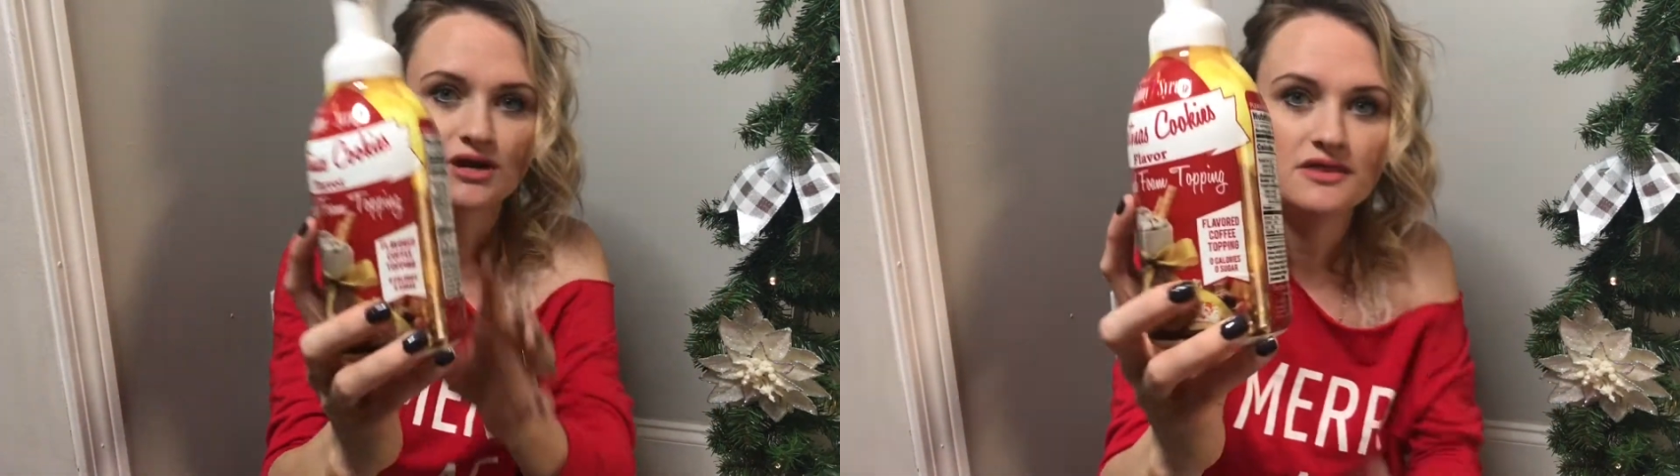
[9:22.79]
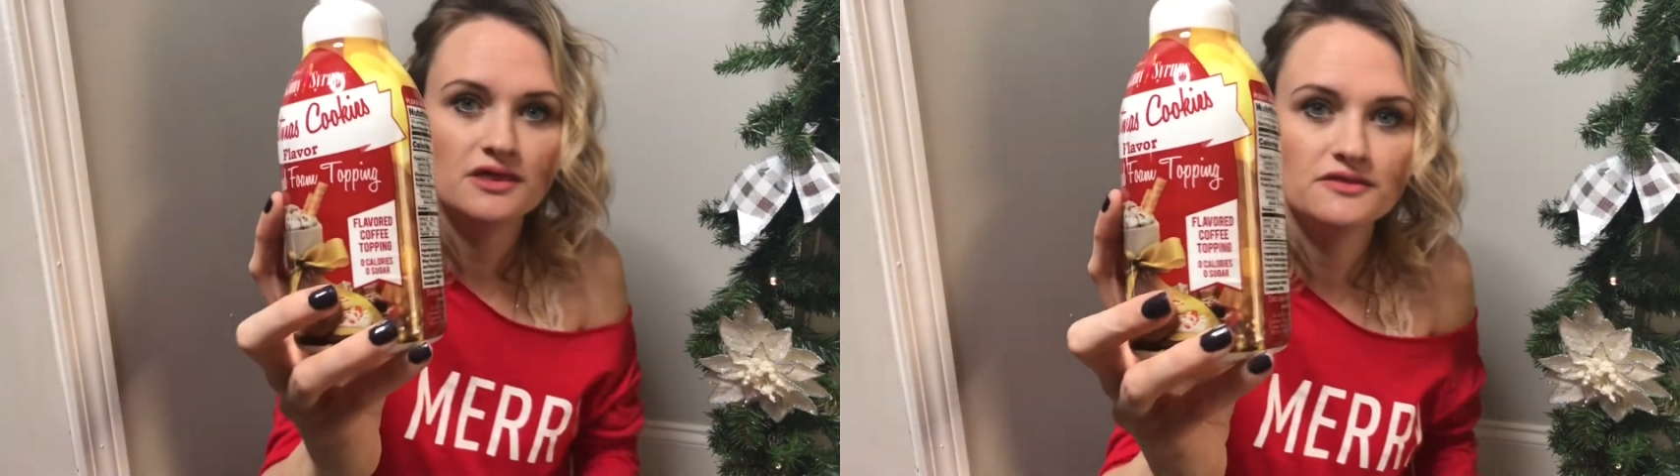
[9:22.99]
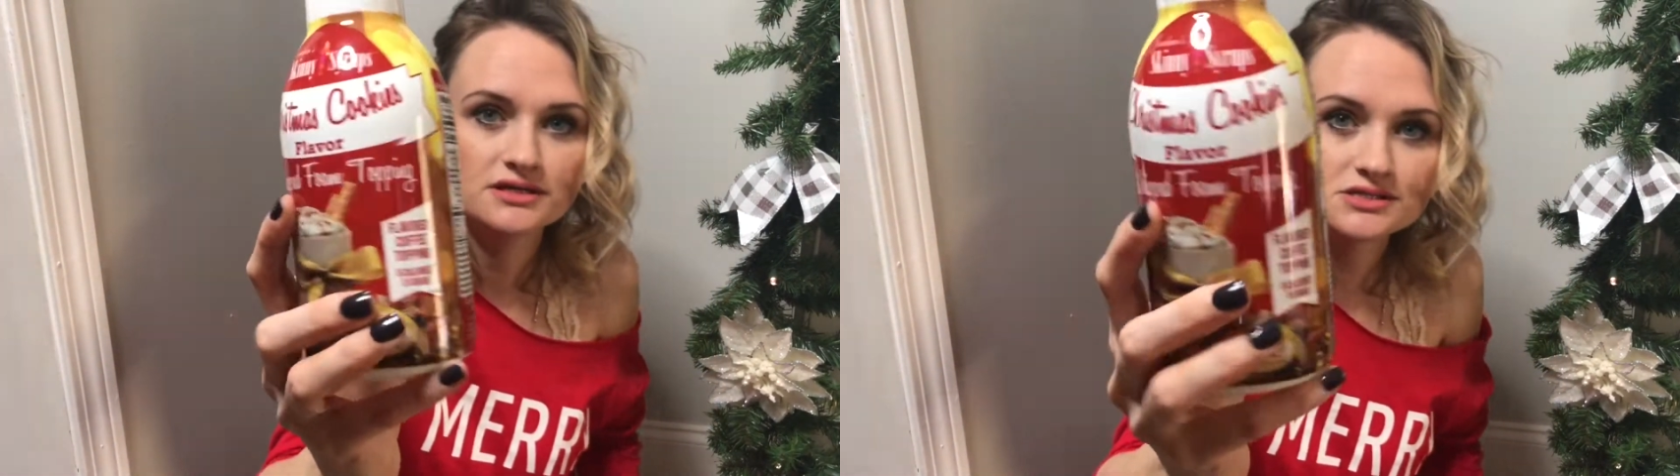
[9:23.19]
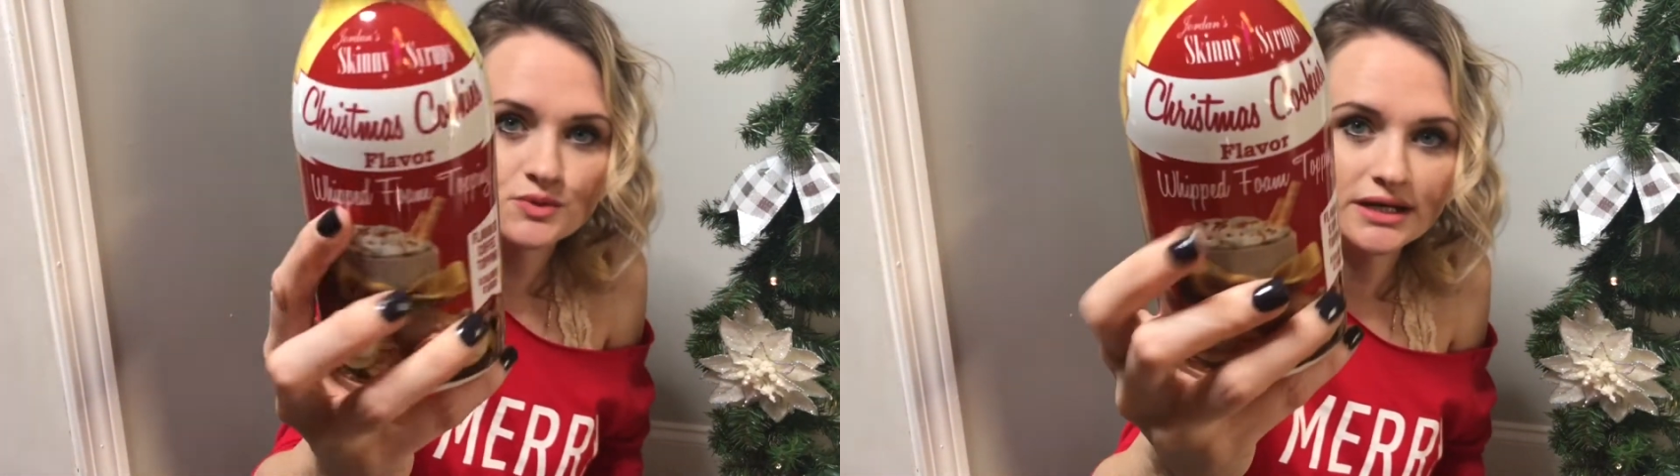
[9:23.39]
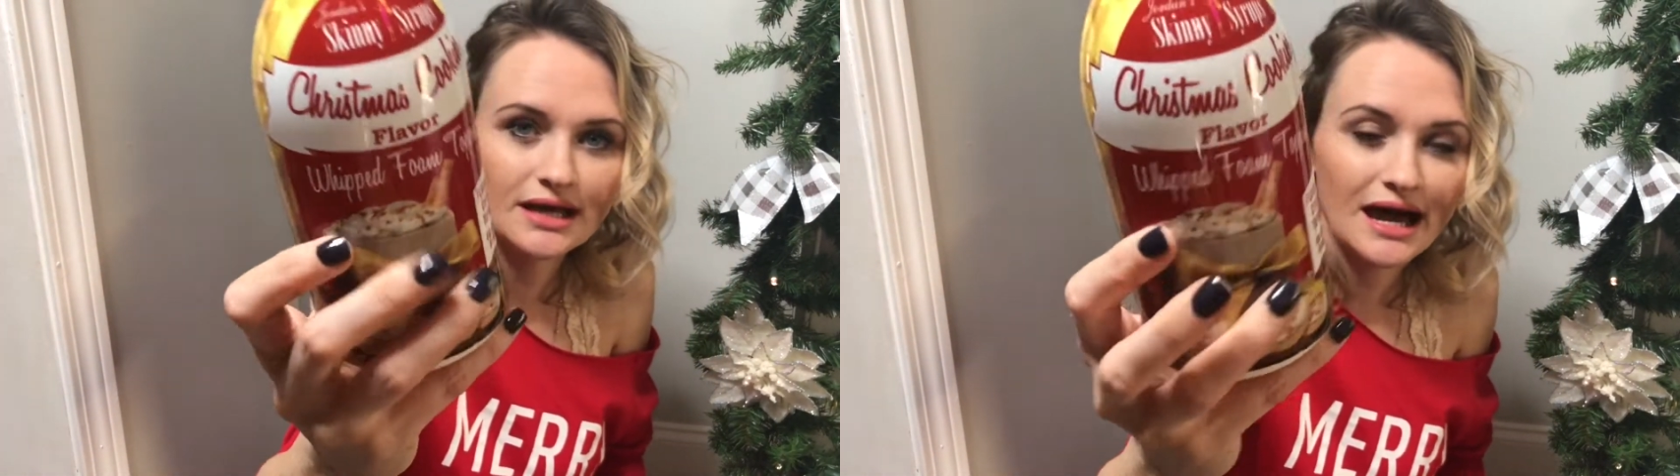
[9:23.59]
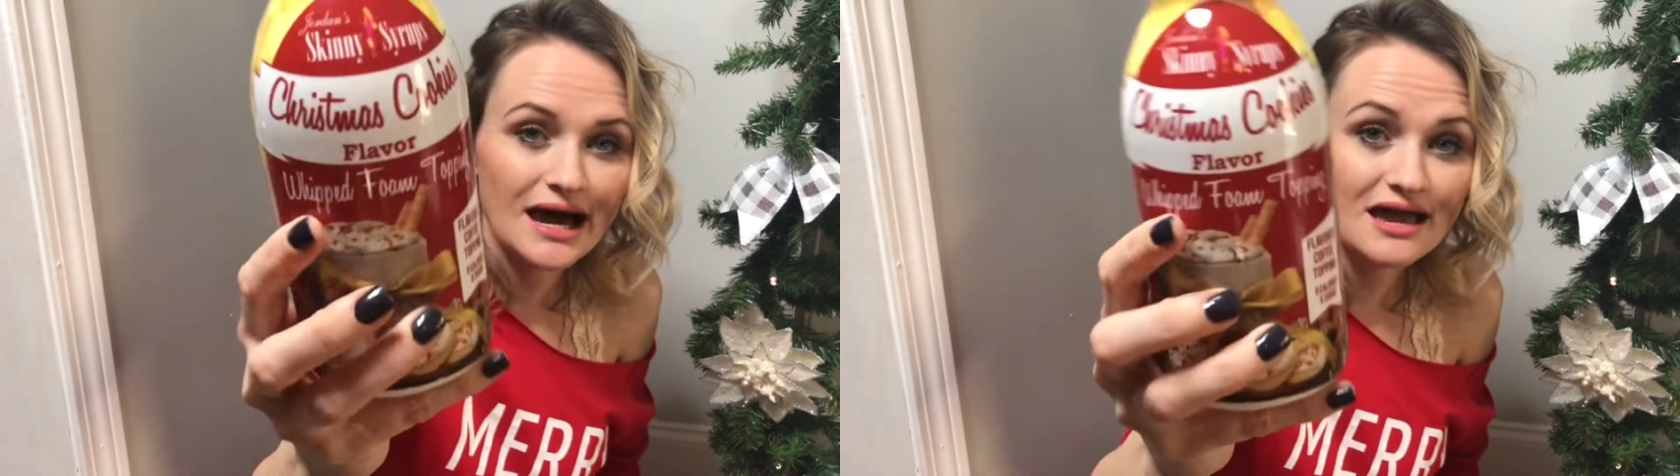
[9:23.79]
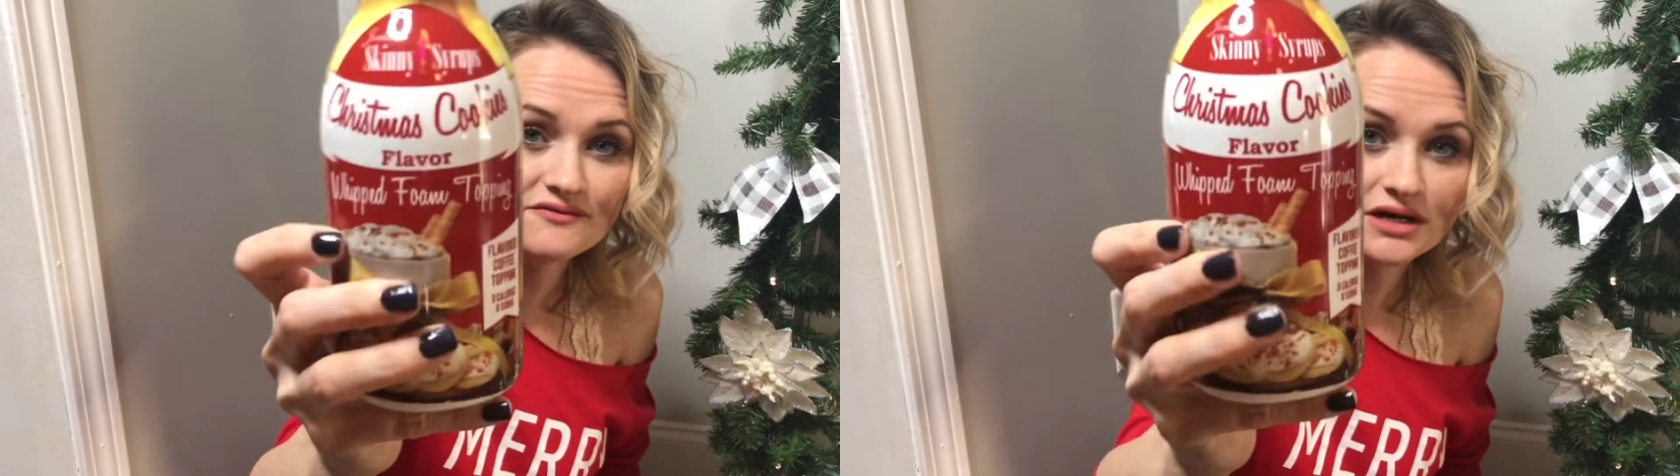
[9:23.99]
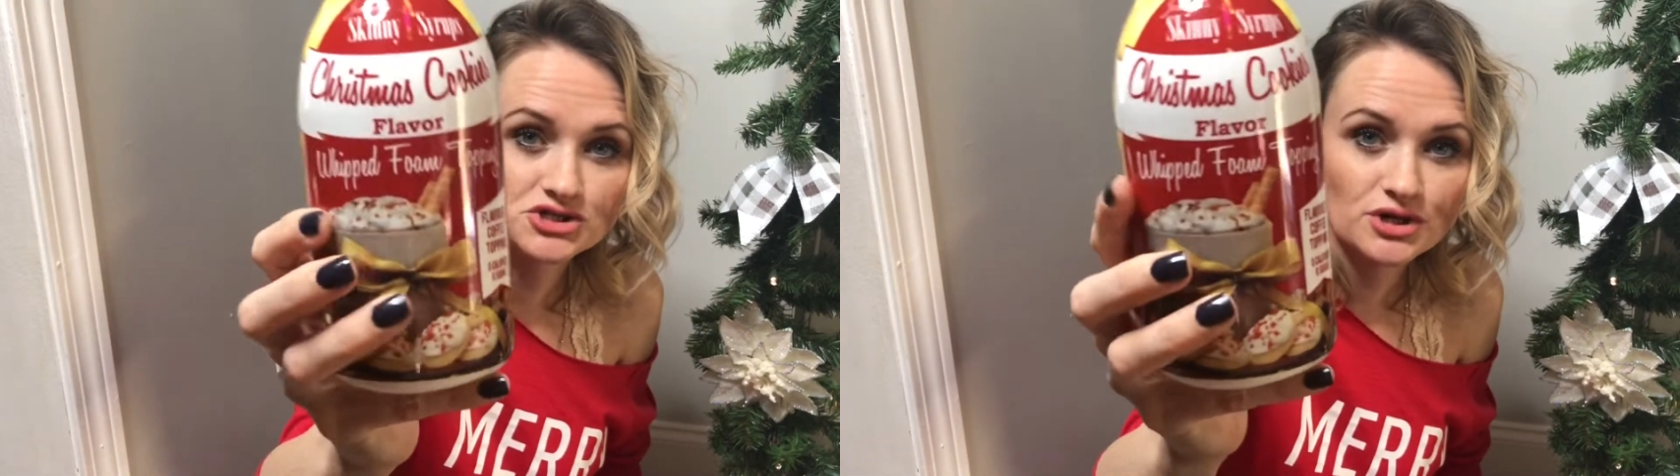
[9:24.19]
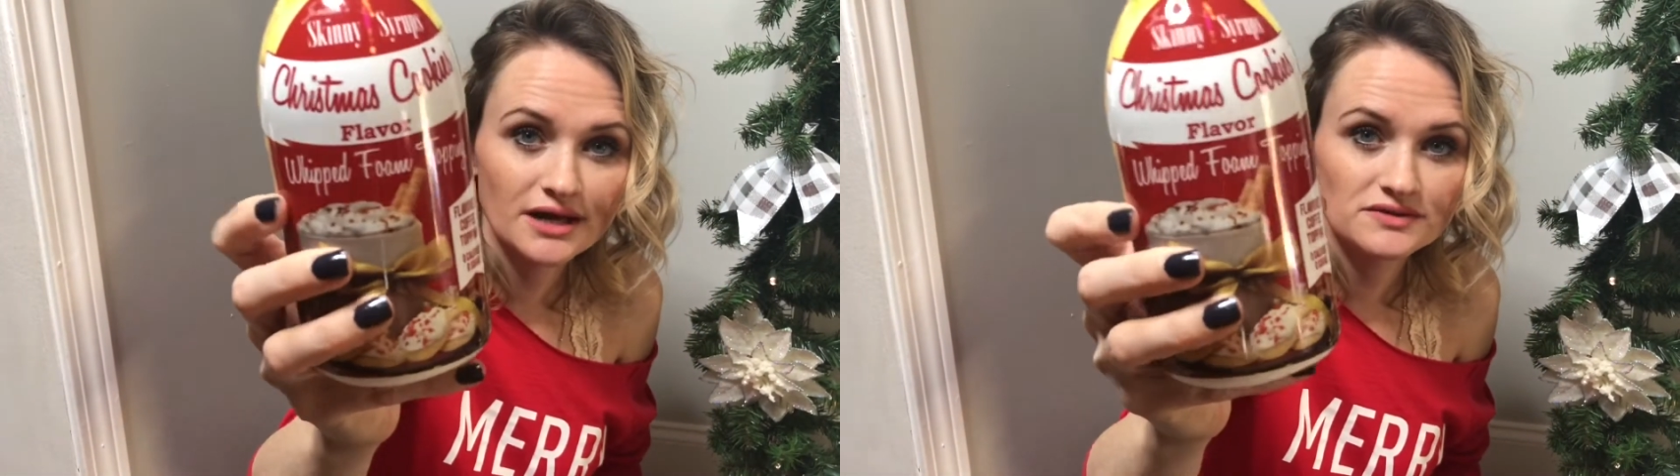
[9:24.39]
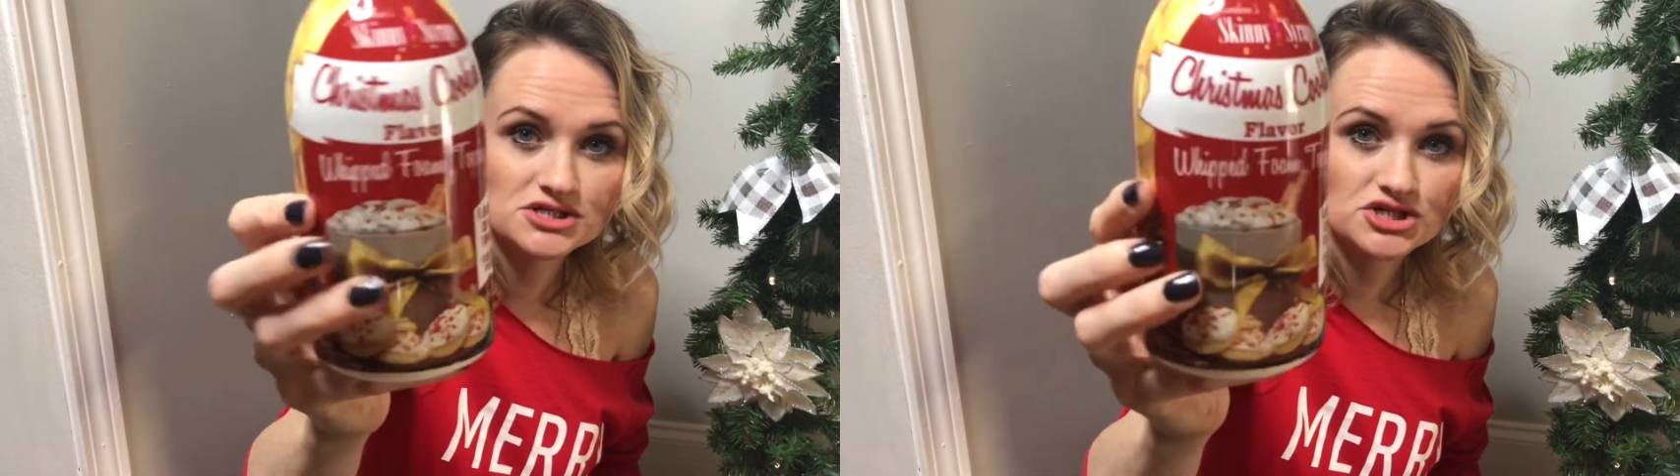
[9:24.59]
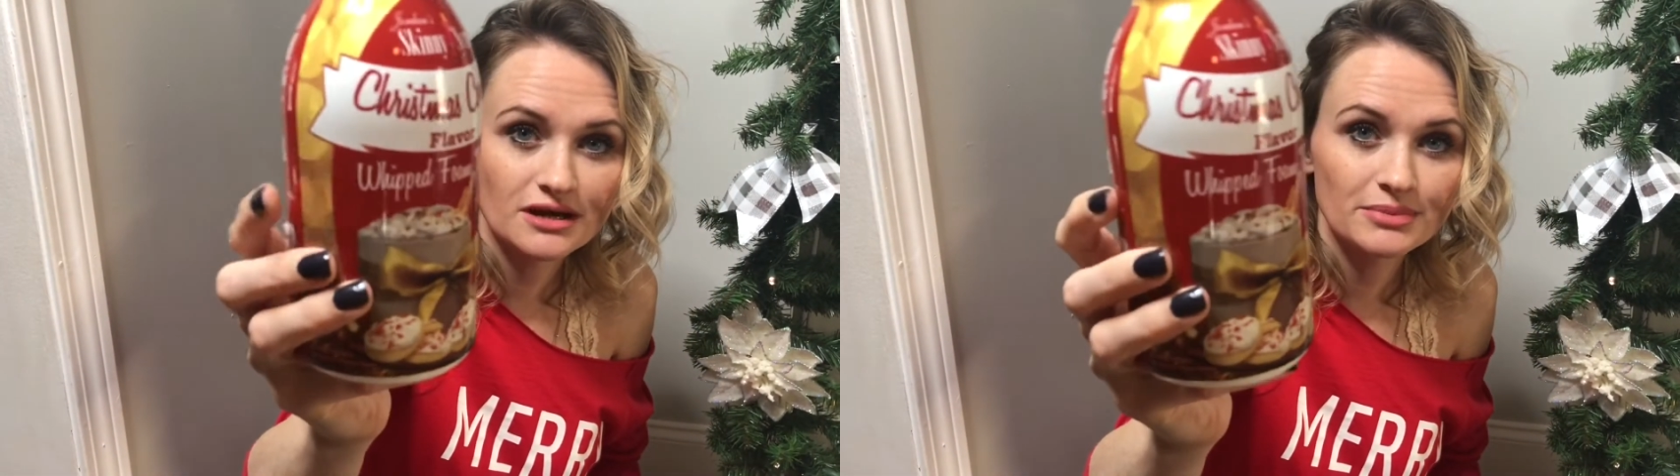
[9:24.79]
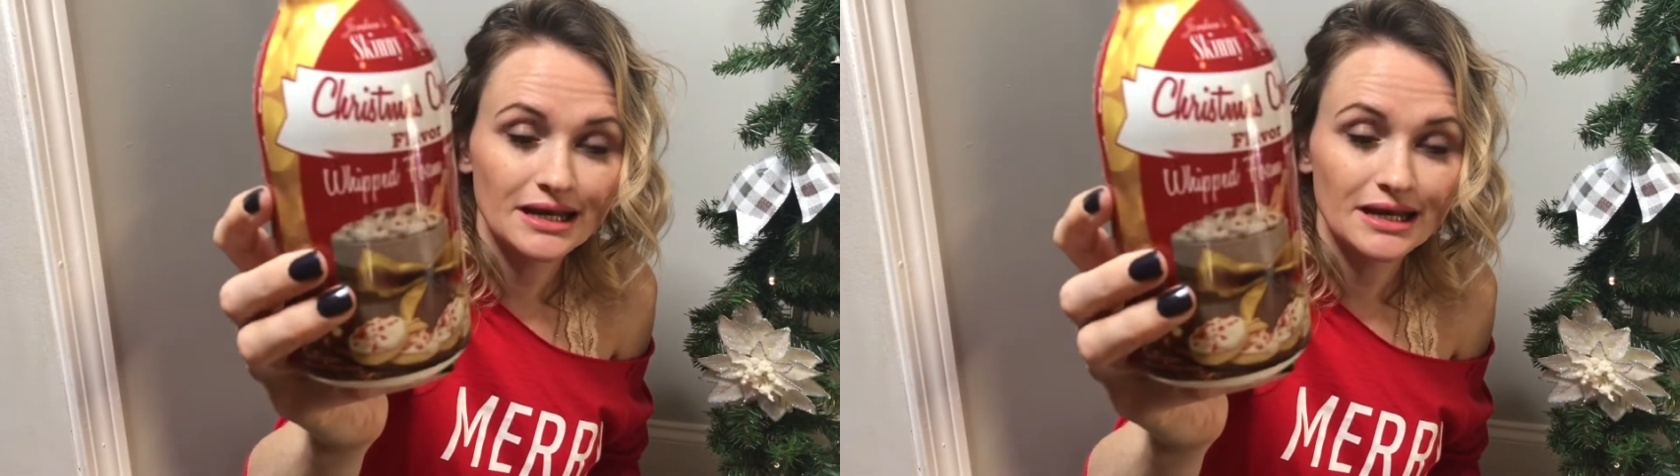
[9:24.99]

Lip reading: And then this one, I have not tried this yet,